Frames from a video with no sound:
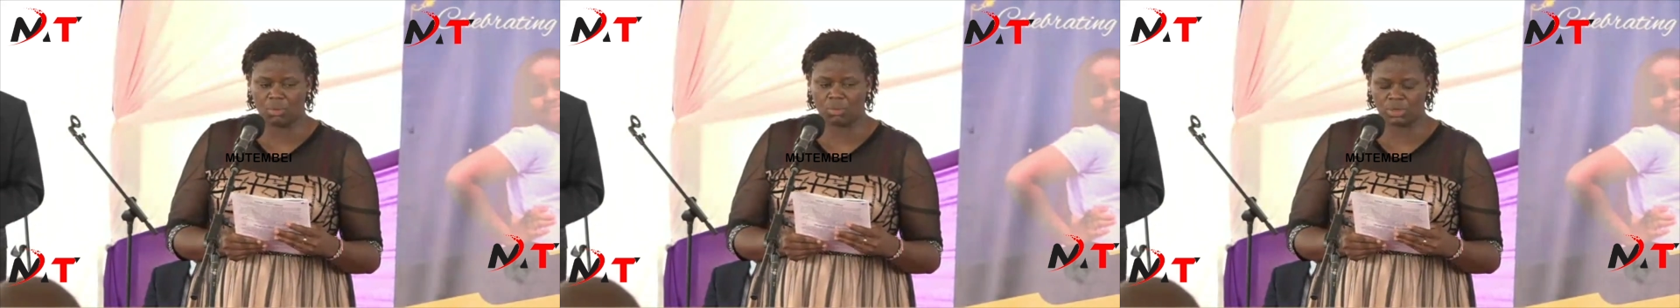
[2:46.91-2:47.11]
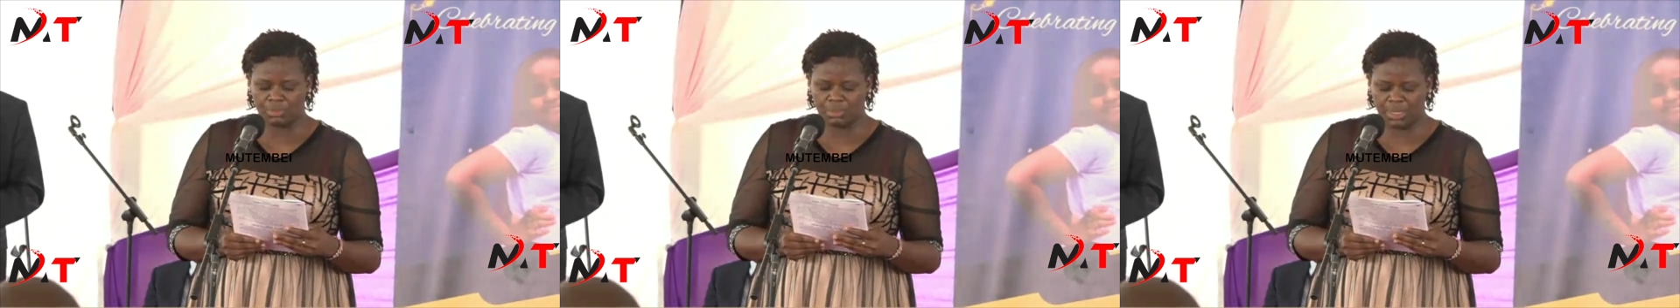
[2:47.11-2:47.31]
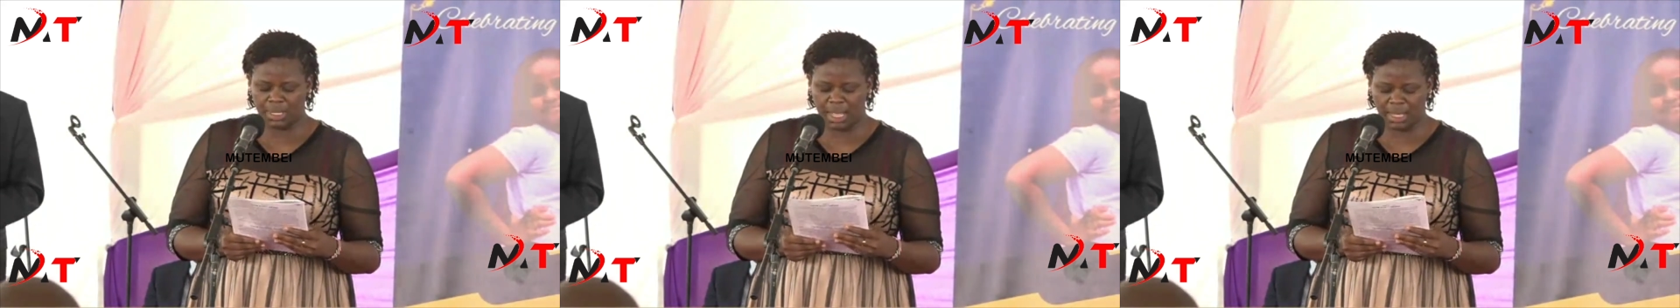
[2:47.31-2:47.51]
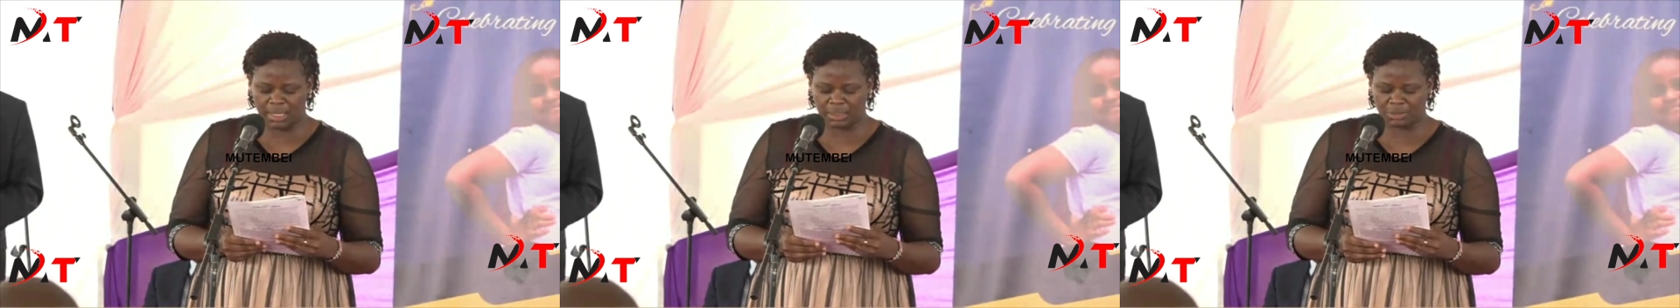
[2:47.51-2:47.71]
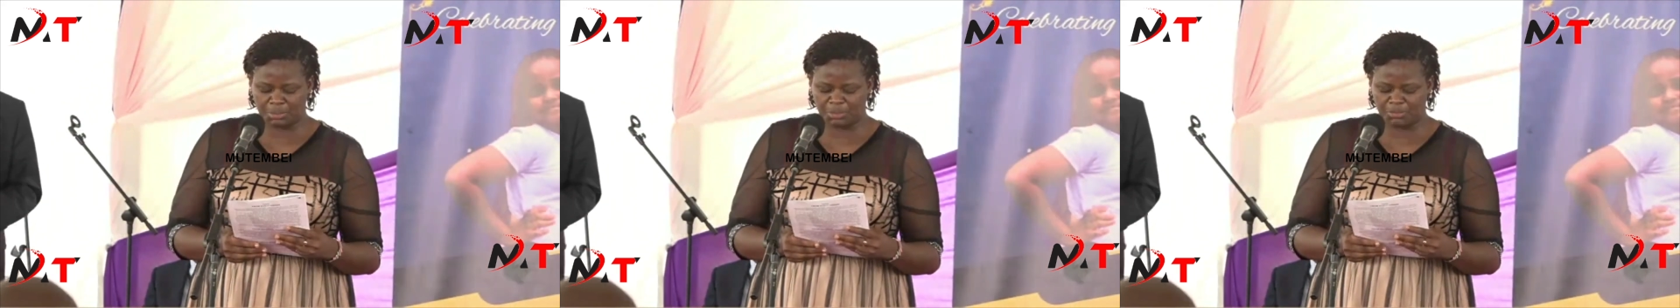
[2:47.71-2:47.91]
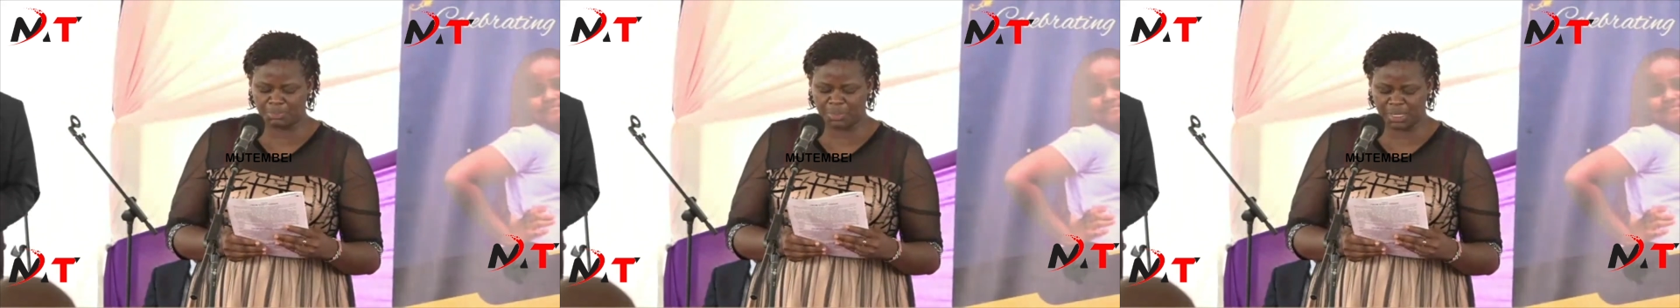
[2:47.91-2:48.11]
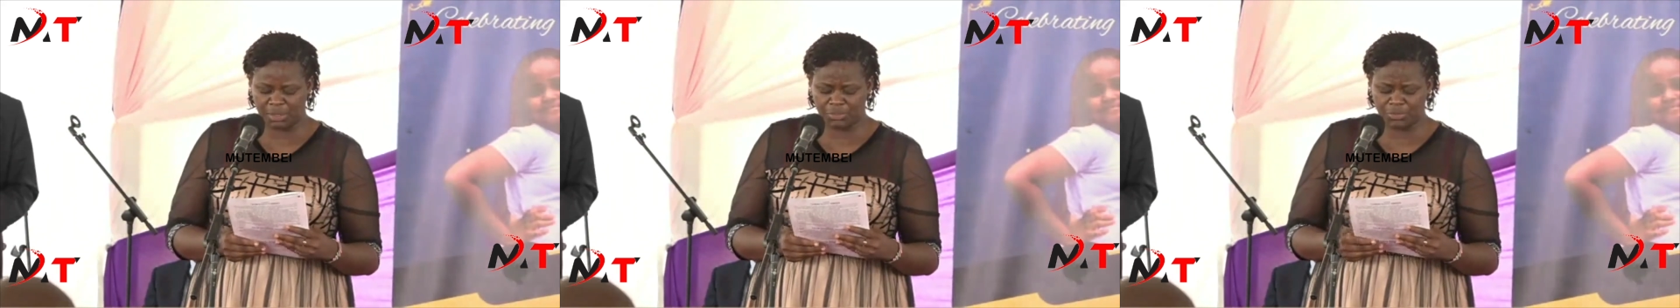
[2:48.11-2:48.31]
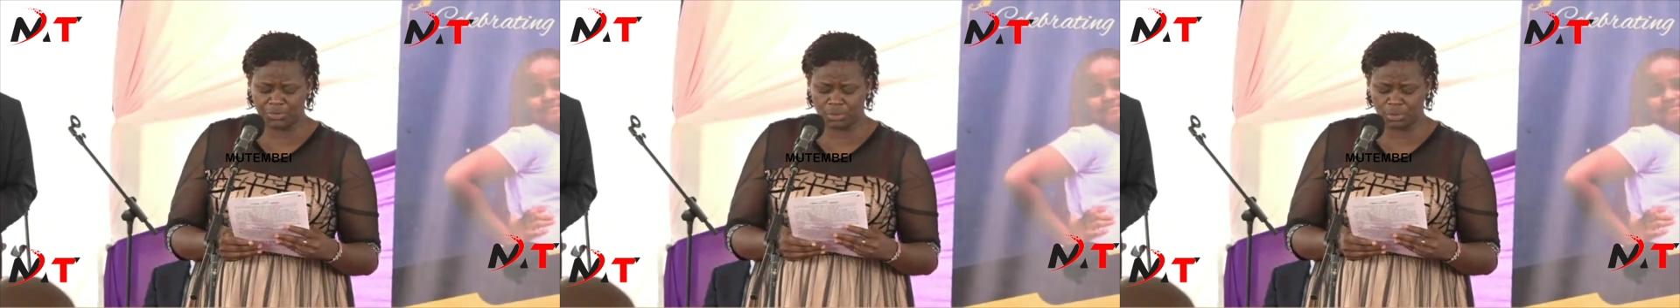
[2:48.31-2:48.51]
would be as
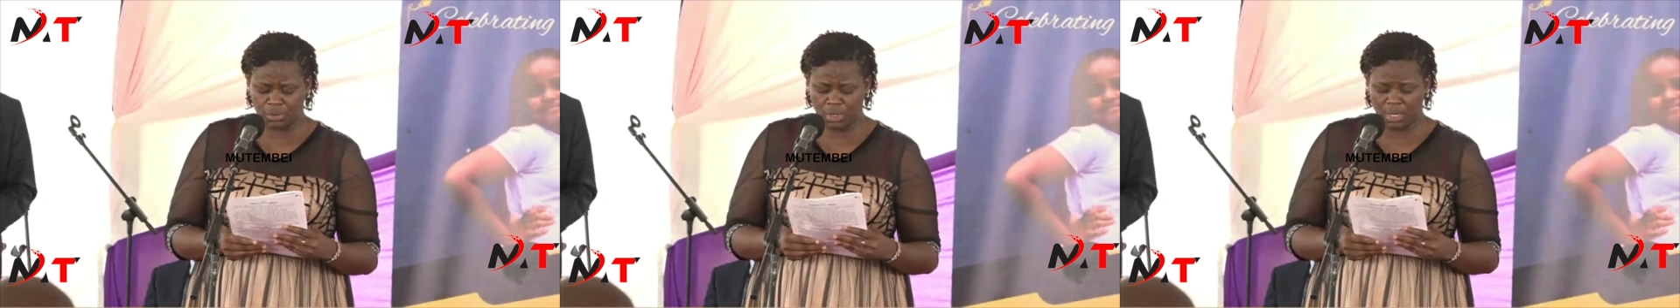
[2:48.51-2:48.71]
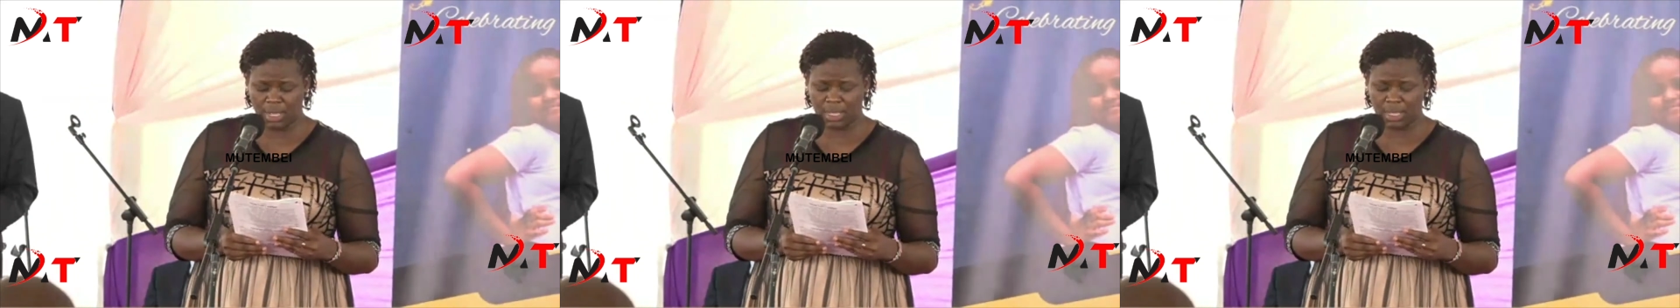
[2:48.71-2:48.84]
painful